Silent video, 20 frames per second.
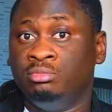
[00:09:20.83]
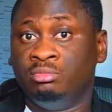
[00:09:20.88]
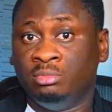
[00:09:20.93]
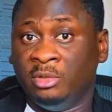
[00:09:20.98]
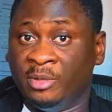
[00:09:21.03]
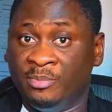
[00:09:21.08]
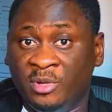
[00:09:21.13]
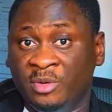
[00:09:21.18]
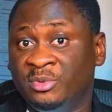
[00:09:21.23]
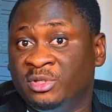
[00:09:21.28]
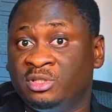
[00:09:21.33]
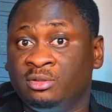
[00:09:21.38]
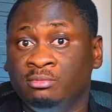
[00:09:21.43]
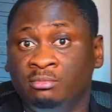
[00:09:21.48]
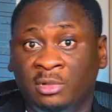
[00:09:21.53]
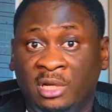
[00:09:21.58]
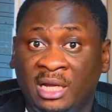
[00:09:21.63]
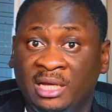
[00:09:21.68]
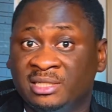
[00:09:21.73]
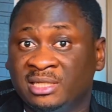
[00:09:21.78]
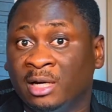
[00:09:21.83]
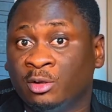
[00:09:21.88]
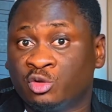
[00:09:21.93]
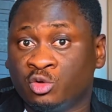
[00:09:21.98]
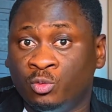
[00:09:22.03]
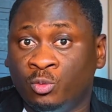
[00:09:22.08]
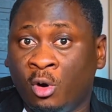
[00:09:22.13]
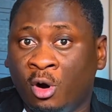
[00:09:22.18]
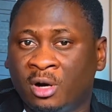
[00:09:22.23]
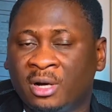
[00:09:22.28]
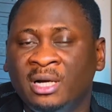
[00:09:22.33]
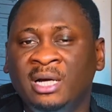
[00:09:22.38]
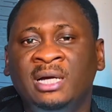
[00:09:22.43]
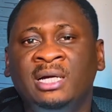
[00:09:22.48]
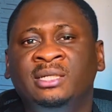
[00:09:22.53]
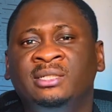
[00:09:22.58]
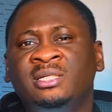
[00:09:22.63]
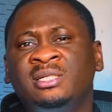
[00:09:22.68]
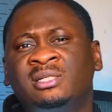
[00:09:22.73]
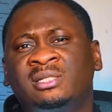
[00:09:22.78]
the baby learns how to walk.
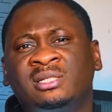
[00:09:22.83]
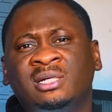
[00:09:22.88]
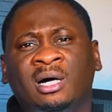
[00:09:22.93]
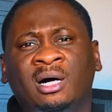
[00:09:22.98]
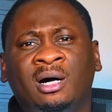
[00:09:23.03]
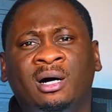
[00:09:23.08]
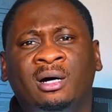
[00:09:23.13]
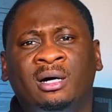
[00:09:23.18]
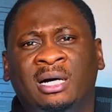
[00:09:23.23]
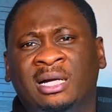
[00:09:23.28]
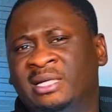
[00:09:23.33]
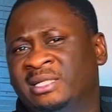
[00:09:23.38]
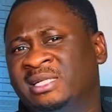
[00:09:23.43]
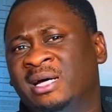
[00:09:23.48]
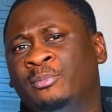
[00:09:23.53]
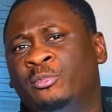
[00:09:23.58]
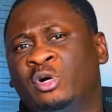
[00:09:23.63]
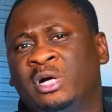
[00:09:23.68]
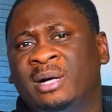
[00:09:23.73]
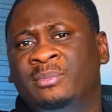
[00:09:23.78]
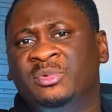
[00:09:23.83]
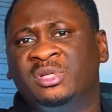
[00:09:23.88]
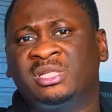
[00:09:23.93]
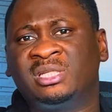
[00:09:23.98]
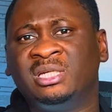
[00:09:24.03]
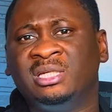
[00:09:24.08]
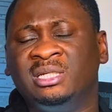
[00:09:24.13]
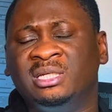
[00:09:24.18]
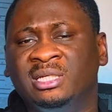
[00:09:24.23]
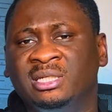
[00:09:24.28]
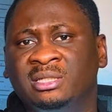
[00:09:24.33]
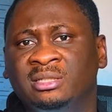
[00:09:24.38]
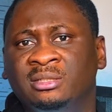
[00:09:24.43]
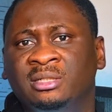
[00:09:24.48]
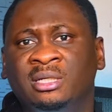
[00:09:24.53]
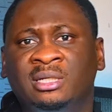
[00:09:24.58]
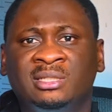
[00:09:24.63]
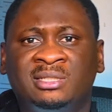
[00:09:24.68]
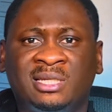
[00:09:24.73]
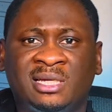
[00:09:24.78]
This an example can be seen in
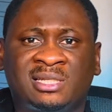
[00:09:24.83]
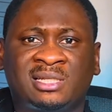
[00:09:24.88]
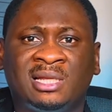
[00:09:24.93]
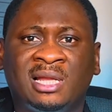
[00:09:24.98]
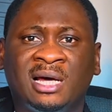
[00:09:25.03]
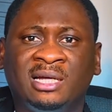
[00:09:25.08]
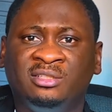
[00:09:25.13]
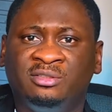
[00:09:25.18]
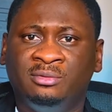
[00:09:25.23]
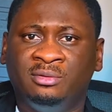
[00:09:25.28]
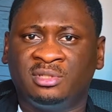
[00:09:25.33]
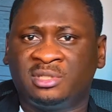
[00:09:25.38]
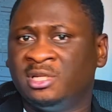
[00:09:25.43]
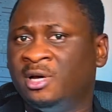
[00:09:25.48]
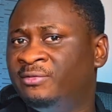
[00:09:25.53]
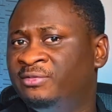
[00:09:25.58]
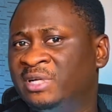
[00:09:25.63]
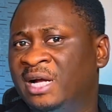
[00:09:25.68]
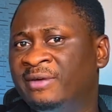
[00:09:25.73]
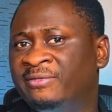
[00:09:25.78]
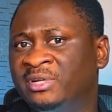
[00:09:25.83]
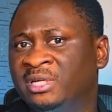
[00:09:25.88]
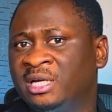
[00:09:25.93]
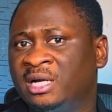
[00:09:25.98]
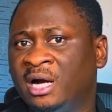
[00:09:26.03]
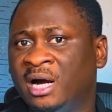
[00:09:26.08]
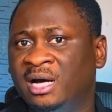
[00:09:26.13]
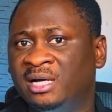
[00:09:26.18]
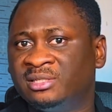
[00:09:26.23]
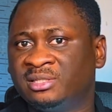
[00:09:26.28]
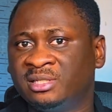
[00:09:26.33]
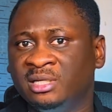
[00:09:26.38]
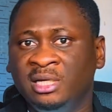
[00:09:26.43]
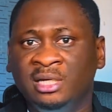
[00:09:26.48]
Tesla self-driving cars.